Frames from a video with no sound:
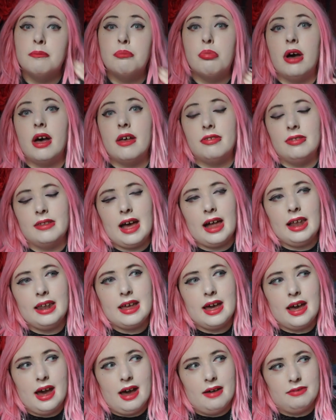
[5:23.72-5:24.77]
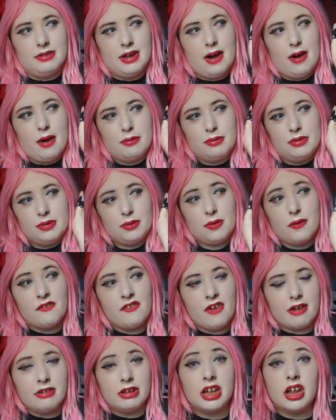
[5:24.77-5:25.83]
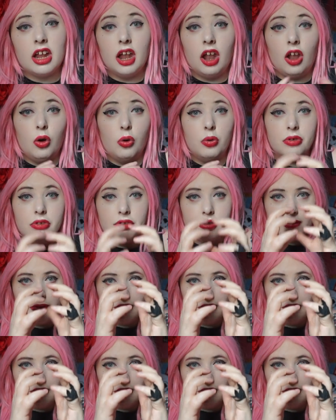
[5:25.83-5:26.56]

personality I have now. I was very closed,